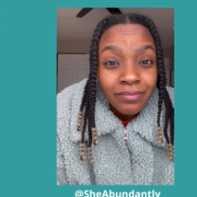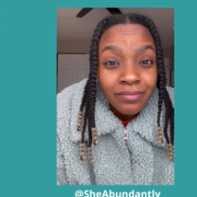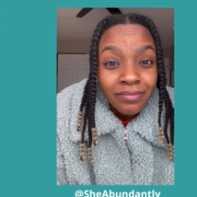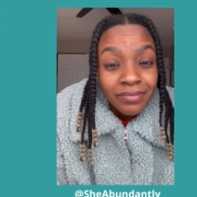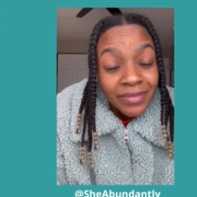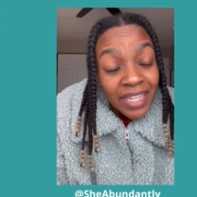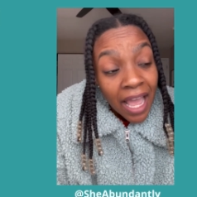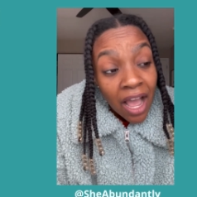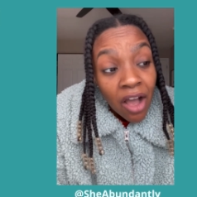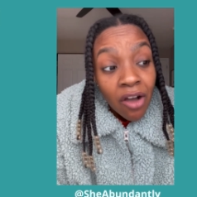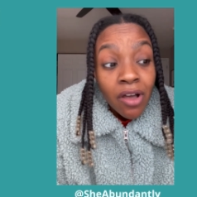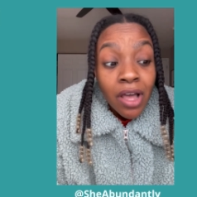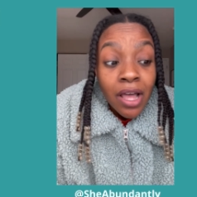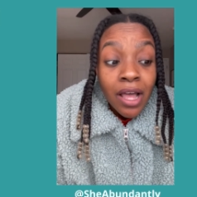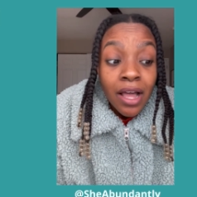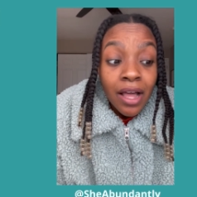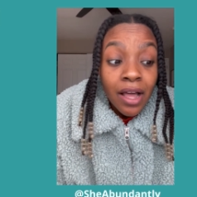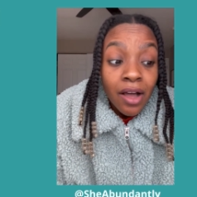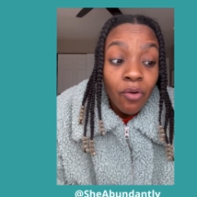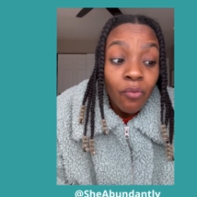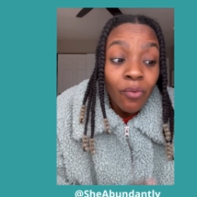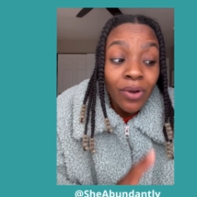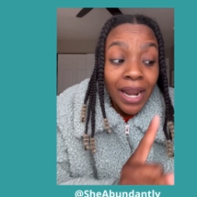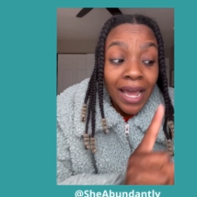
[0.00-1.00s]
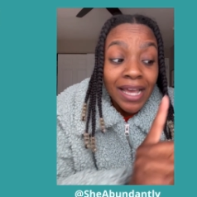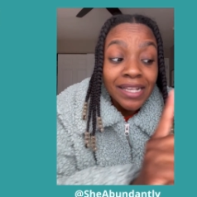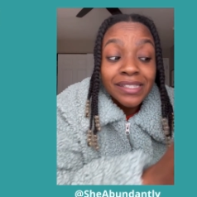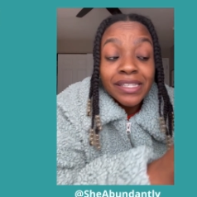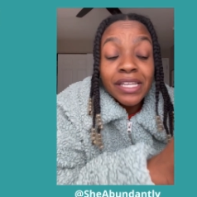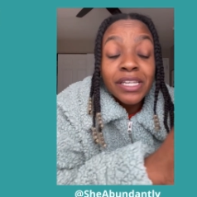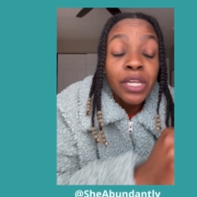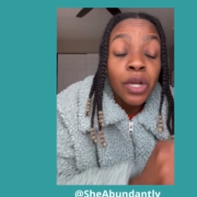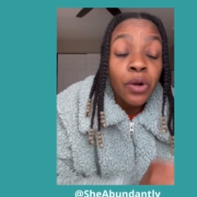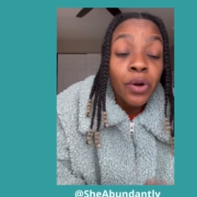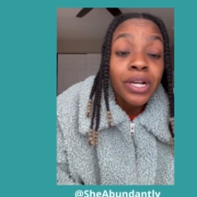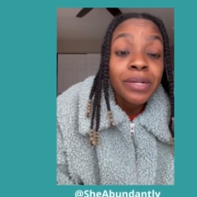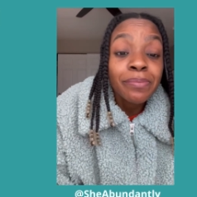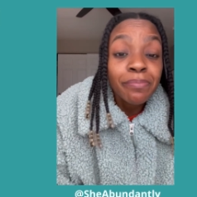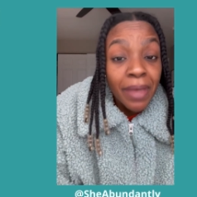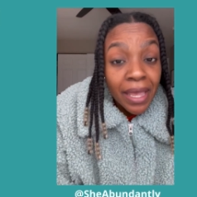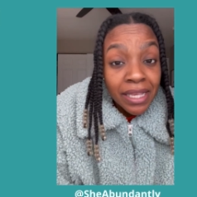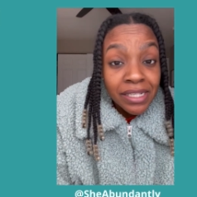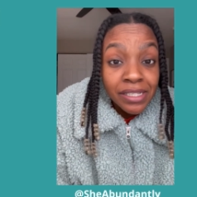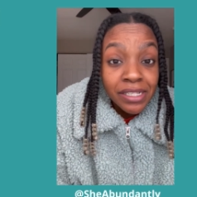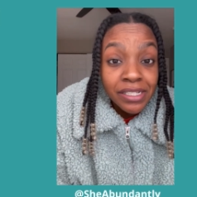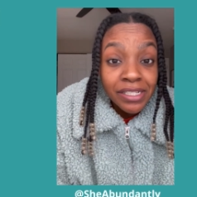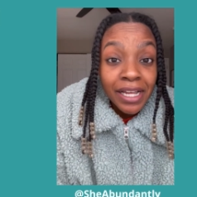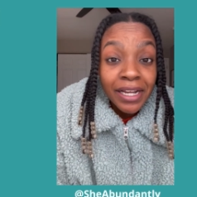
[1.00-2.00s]
Now, when I sent her a
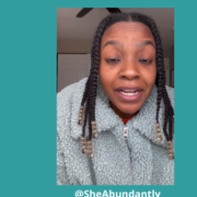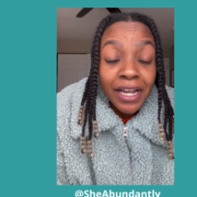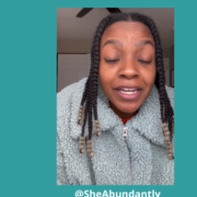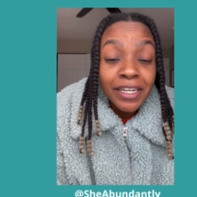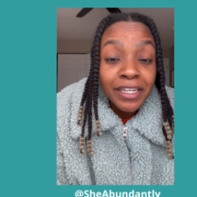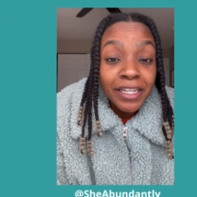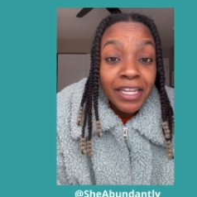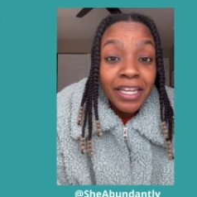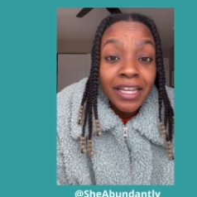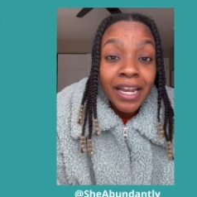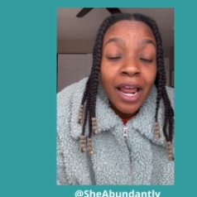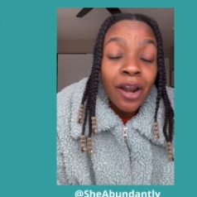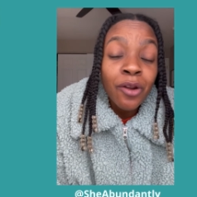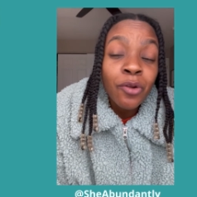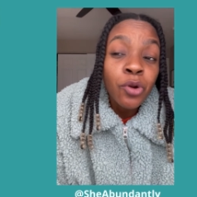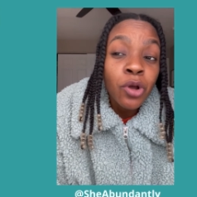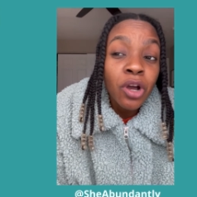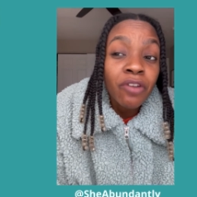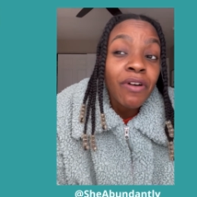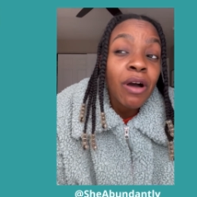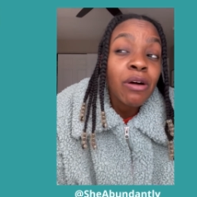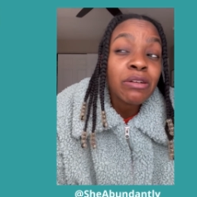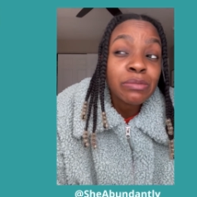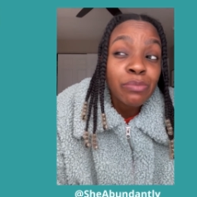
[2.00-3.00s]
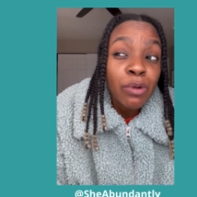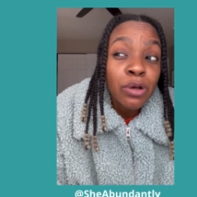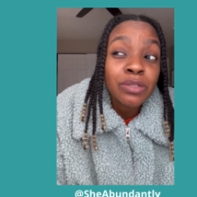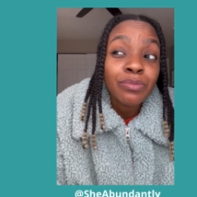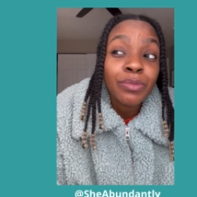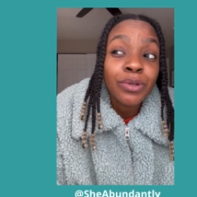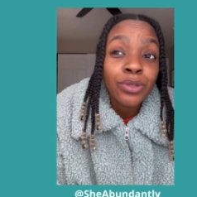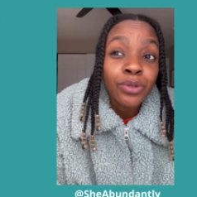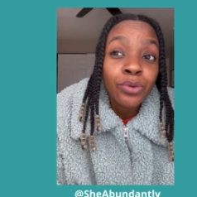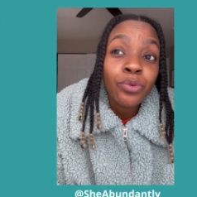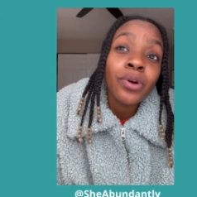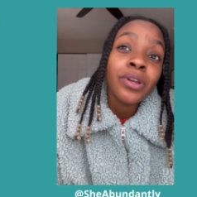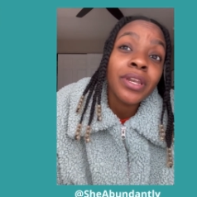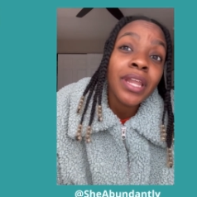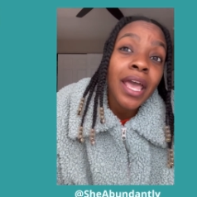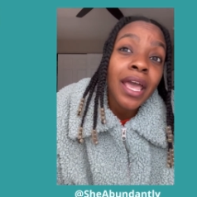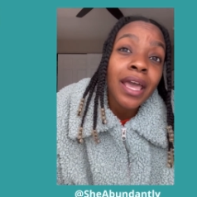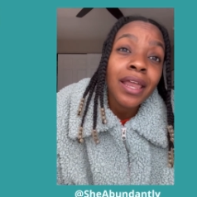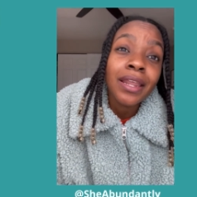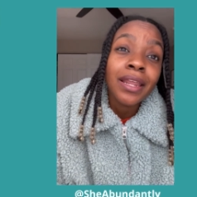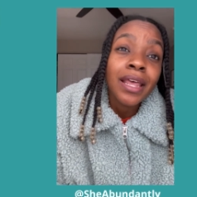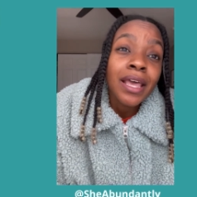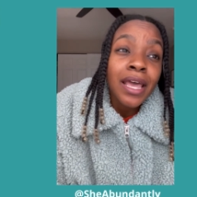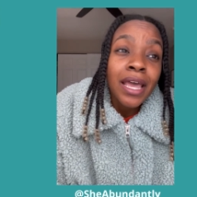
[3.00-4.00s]
message like I did, I don't know if I was supposed to be doing
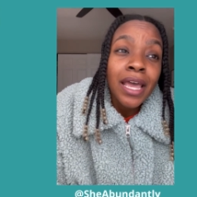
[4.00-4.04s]
that.